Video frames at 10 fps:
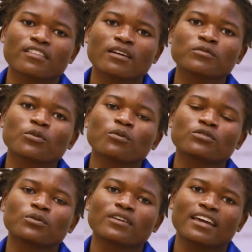them
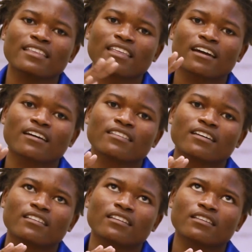to get
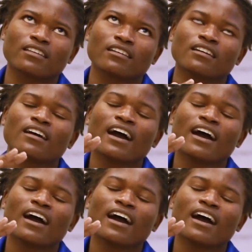the